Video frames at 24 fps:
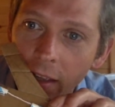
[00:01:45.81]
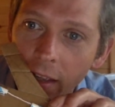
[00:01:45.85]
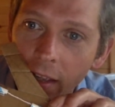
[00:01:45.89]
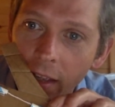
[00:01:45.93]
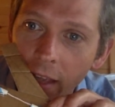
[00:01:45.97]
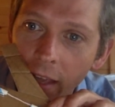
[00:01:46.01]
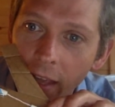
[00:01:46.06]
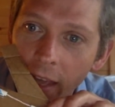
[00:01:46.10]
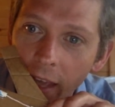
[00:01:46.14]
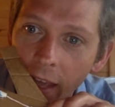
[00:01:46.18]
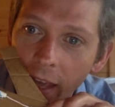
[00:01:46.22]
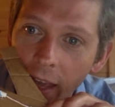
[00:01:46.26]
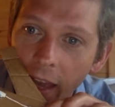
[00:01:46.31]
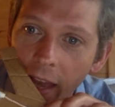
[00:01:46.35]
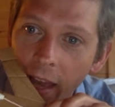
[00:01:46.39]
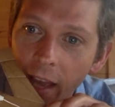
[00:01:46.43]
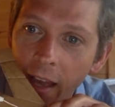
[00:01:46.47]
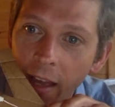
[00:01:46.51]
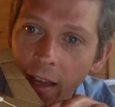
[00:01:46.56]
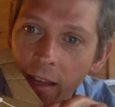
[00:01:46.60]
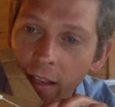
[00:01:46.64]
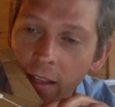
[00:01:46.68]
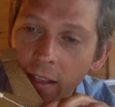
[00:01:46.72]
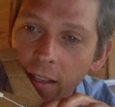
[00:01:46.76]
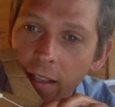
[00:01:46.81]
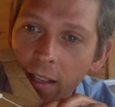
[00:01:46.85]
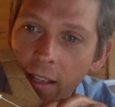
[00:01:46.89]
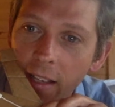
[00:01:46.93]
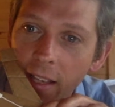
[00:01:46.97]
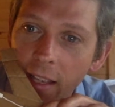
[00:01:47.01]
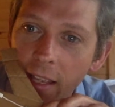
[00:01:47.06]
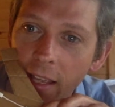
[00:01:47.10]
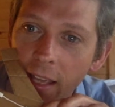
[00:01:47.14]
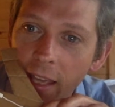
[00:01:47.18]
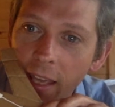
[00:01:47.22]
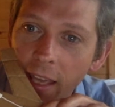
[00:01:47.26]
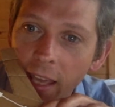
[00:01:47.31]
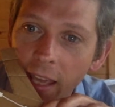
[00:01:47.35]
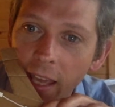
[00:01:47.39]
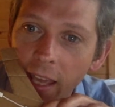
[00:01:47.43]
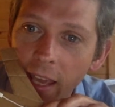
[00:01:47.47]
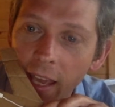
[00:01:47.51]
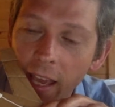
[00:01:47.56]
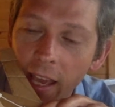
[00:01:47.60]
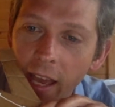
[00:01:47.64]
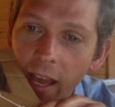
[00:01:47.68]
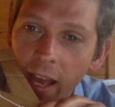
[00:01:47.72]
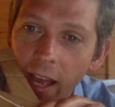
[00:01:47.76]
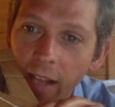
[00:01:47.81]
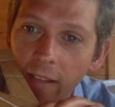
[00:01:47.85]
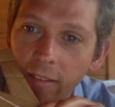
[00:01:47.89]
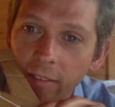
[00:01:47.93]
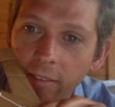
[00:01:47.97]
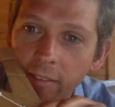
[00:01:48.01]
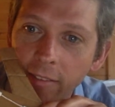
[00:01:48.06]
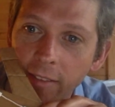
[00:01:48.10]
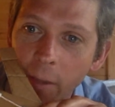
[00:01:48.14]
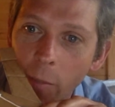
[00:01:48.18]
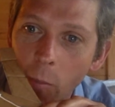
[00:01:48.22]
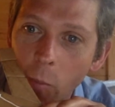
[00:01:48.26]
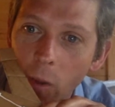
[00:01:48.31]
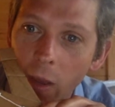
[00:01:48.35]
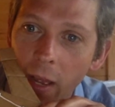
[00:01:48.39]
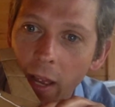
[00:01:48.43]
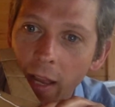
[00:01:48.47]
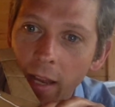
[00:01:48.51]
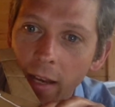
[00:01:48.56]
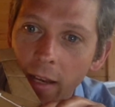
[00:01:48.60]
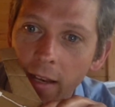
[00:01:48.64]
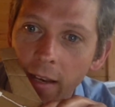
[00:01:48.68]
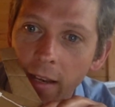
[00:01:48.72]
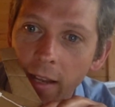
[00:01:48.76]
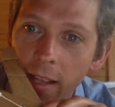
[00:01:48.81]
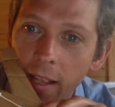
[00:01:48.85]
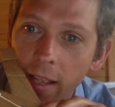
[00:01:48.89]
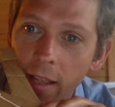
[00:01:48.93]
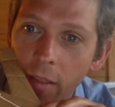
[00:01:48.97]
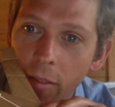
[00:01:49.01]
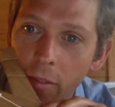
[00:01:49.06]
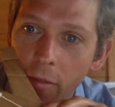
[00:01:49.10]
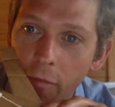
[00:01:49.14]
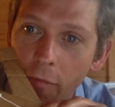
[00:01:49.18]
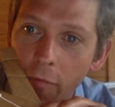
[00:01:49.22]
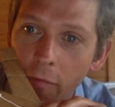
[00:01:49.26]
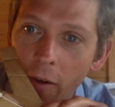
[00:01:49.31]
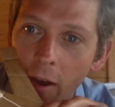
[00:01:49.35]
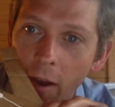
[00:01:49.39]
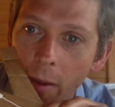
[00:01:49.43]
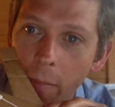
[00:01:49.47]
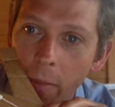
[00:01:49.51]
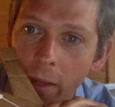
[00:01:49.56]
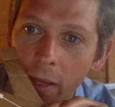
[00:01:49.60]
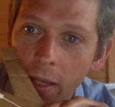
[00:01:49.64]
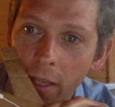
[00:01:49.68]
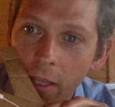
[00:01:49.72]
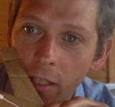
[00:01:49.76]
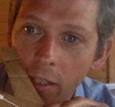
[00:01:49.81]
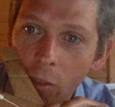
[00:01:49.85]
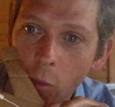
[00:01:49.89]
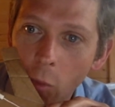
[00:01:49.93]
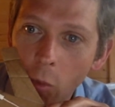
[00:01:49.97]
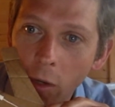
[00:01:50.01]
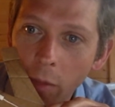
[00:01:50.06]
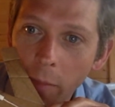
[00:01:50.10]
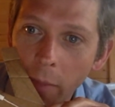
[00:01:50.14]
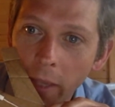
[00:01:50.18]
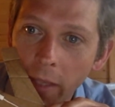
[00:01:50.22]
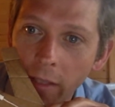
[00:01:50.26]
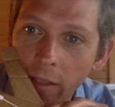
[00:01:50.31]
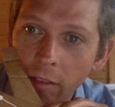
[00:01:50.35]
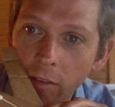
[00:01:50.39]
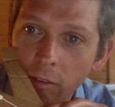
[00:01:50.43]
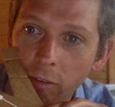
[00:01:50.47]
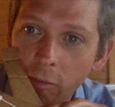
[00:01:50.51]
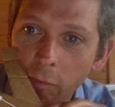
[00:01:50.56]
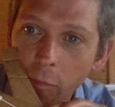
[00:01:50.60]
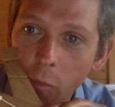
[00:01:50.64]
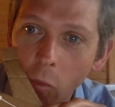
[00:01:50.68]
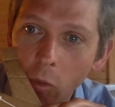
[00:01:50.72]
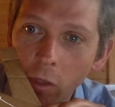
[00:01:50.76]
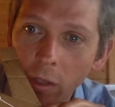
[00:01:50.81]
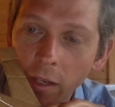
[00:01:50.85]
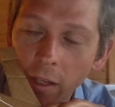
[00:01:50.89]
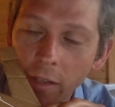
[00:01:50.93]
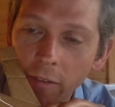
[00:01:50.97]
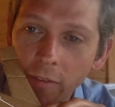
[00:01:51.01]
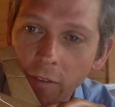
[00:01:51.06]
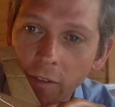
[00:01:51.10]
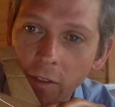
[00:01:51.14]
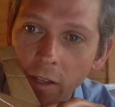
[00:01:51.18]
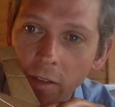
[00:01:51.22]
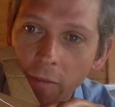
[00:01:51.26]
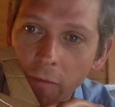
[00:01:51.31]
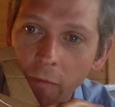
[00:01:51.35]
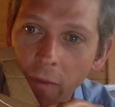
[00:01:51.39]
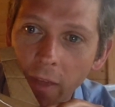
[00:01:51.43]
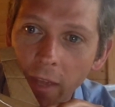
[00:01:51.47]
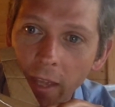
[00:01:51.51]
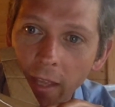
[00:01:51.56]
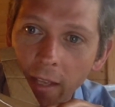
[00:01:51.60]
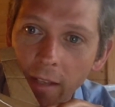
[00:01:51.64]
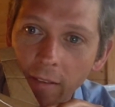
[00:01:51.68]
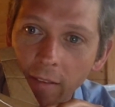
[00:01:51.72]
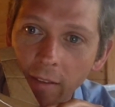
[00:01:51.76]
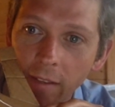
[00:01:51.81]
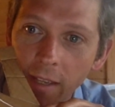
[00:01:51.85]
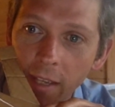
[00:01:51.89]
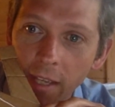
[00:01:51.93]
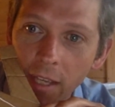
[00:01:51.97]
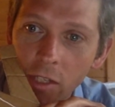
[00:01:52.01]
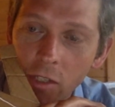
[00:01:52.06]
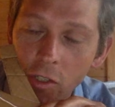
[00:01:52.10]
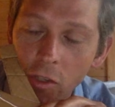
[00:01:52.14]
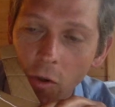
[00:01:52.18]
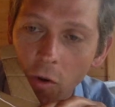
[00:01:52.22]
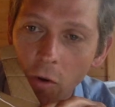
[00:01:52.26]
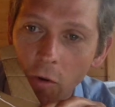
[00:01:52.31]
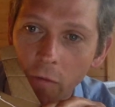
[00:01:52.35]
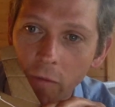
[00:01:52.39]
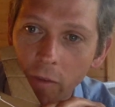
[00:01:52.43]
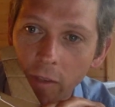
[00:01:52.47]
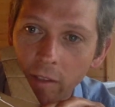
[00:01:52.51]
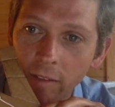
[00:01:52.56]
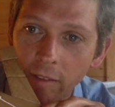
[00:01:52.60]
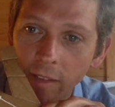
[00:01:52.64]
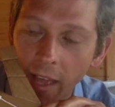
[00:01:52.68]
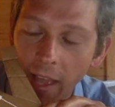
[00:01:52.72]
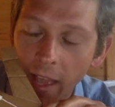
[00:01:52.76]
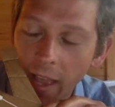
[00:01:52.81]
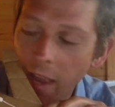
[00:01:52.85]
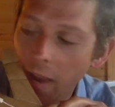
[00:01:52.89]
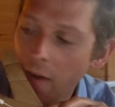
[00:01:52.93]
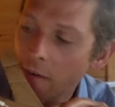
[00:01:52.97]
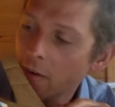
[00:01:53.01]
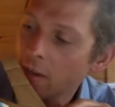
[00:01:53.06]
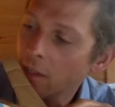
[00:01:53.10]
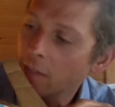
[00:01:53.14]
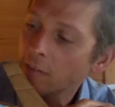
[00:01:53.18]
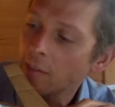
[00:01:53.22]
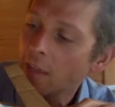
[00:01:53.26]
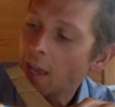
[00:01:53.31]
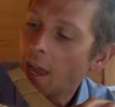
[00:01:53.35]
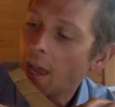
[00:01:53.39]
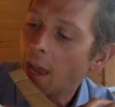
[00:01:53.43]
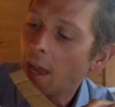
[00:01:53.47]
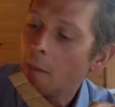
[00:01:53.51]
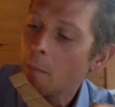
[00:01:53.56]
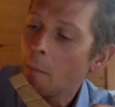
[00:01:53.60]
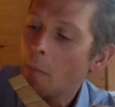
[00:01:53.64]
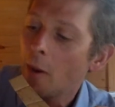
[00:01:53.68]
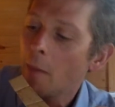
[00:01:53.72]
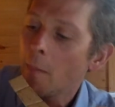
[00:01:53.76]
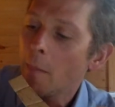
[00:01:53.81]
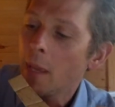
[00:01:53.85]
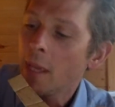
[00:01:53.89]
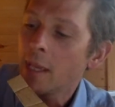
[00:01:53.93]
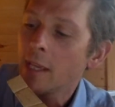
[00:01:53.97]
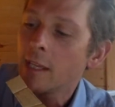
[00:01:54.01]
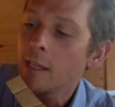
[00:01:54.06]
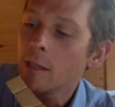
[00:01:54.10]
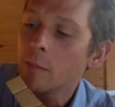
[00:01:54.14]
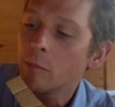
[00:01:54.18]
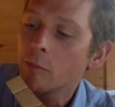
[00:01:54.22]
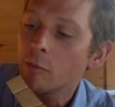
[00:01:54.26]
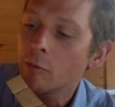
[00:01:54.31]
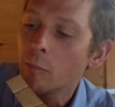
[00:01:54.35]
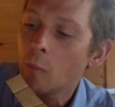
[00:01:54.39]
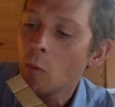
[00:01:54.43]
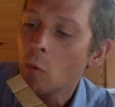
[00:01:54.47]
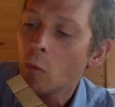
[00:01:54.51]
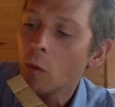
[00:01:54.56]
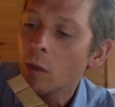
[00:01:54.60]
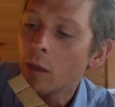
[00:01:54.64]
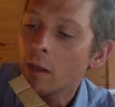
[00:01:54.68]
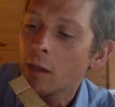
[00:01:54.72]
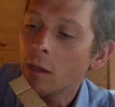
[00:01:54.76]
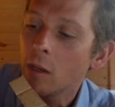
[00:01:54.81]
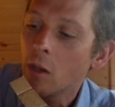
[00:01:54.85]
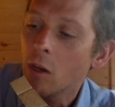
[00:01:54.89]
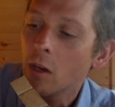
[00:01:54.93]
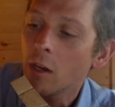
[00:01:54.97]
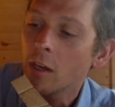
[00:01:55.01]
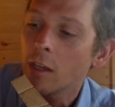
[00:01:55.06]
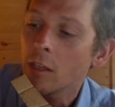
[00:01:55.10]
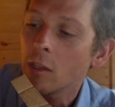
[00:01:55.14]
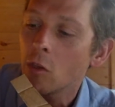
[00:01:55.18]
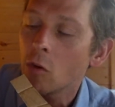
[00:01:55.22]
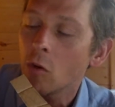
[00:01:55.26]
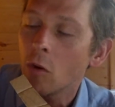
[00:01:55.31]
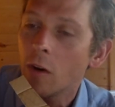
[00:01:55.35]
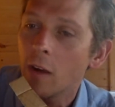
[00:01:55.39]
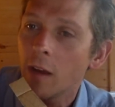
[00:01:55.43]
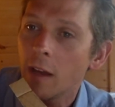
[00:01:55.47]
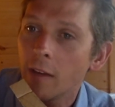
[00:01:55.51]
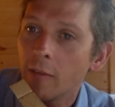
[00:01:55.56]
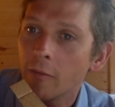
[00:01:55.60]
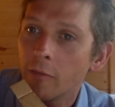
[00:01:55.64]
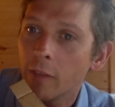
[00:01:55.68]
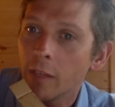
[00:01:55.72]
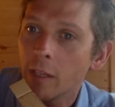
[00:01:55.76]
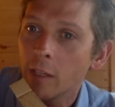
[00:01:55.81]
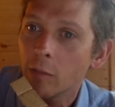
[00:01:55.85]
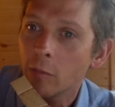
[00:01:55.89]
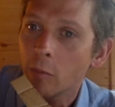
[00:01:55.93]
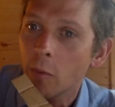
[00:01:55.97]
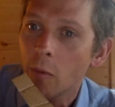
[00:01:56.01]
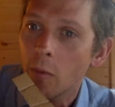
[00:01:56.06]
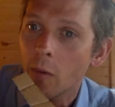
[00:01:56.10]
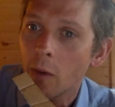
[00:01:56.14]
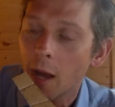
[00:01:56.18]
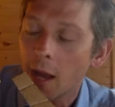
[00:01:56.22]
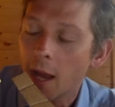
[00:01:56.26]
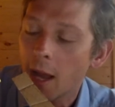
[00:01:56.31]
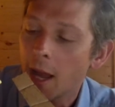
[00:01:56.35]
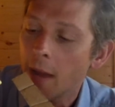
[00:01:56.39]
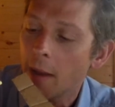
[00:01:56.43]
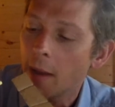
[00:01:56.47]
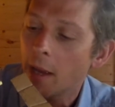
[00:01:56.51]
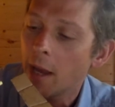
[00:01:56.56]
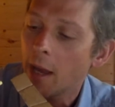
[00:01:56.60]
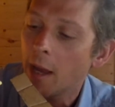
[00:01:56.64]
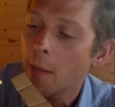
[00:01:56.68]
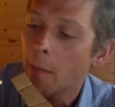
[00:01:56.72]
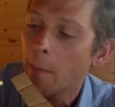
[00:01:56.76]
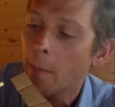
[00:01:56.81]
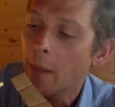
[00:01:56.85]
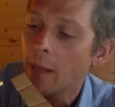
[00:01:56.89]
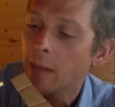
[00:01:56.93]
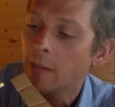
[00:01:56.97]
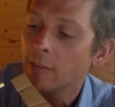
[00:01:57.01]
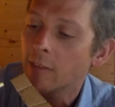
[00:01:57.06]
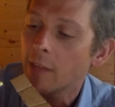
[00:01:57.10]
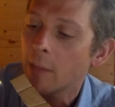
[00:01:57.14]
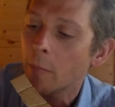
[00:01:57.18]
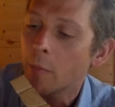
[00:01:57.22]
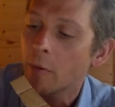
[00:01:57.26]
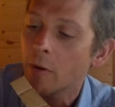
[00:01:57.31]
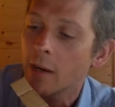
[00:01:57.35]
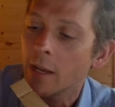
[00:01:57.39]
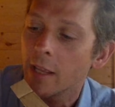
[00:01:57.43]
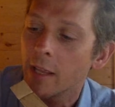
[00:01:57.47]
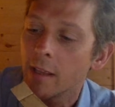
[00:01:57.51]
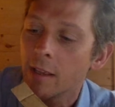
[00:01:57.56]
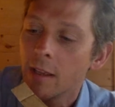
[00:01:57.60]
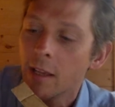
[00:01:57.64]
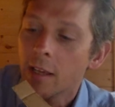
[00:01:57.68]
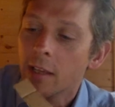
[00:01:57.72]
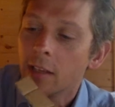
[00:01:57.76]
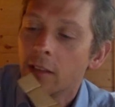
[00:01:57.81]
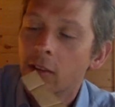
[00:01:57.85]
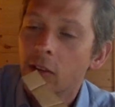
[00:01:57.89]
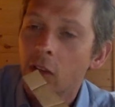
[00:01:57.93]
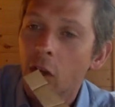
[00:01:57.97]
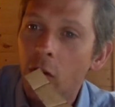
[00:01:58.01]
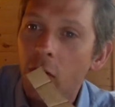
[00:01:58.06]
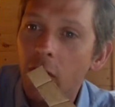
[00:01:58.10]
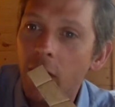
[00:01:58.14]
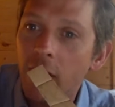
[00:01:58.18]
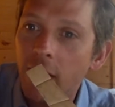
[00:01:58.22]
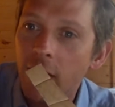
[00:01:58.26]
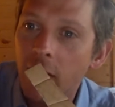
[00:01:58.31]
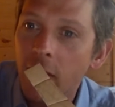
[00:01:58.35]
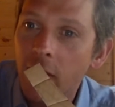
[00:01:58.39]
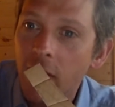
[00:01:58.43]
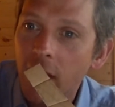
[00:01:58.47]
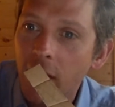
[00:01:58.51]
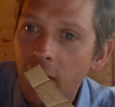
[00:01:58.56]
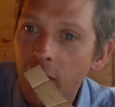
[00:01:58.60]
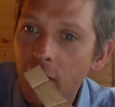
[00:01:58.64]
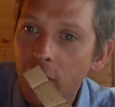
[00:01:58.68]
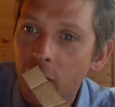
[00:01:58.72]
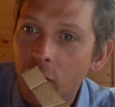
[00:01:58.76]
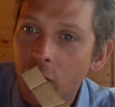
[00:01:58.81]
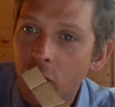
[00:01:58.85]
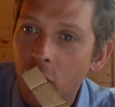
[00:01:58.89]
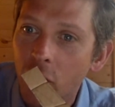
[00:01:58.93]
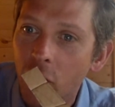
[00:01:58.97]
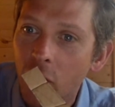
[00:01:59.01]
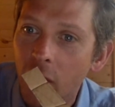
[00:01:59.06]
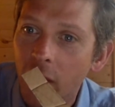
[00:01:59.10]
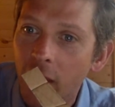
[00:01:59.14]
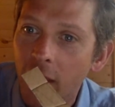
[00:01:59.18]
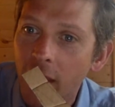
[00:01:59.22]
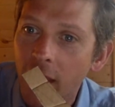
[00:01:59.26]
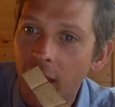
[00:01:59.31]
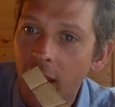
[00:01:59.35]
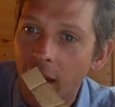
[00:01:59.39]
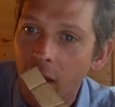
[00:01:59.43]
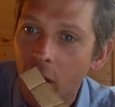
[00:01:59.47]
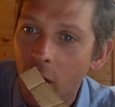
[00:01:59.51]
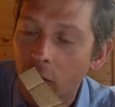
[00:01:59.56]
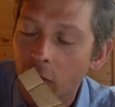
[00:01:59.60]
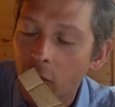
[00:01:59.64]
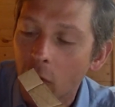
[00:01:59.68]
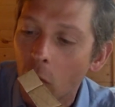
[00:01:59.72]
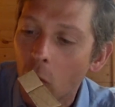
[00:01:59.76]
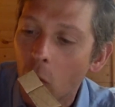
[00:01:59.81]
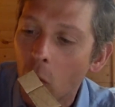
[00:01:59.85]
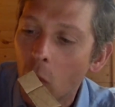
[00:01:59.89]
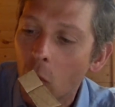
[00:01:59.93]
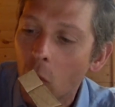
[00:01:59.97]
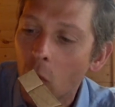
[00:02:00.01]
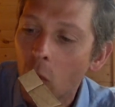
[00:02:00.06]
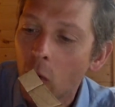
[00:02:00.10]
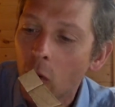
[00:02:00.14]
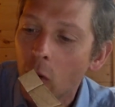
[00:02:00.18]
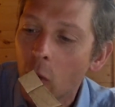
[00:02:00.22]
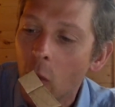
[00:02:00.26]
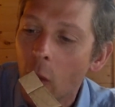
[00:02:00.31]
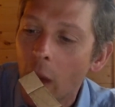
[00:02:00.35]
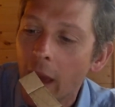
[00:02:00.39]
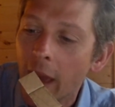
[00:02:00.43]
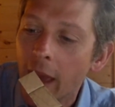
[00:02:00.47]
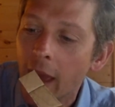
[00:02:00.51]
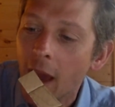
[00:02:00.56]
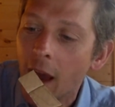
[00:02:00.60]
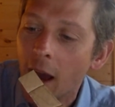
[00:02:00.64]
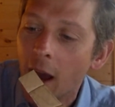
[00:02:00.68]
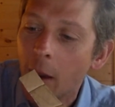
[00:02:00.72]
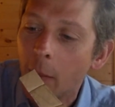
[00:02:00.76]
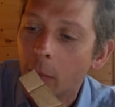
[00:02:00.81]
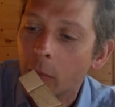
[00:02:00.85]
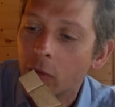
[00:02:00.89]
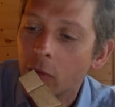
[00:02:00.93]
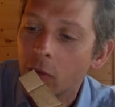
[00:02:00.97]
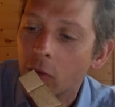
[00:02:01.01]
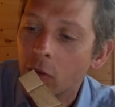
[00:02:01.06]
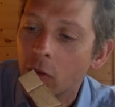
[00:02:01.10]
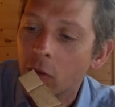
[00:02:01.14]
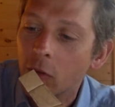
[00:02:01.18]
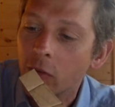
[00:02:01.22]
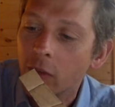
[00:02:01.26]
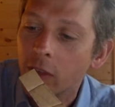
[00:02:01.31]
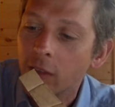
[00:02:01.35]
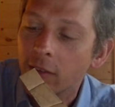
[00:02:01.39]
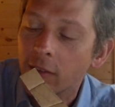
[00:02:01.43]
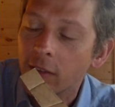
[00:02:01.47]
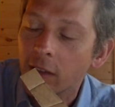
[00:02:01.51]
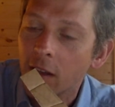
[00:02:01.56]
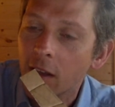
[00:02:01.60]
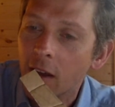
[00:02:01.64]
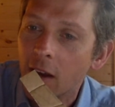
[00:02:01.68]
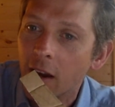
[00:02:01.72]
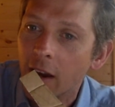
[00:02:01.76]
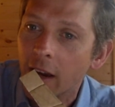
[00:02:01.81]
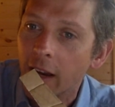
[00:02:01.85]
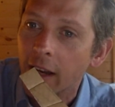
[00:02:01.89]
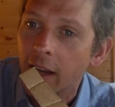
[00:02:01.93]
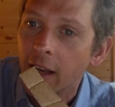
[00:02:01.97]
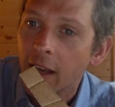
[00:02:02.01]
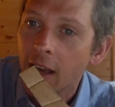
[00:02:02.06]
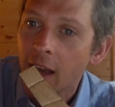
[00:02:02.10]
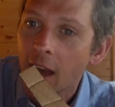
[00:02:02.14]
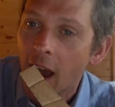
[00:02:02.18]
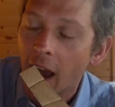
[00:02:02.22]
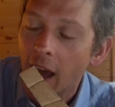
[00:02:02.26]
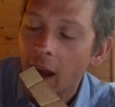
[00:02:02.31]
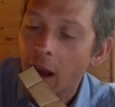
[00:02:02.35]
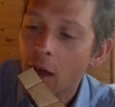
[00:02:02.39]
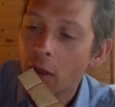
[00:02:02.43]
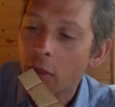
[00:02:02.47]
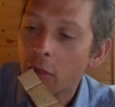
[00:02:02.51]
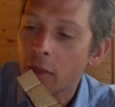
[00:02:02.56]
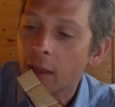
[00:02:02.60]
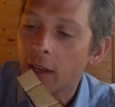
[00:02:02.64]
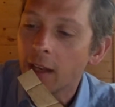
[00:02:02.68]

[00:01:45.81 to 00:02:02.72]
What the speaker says: here, here, and somewhere near the thumb. You want to make these small enough so they fit into each of these areas, and by making them smaller and longer, your fingers will kind of bend separately. Note that this straw here goes all the way up to this line, and I think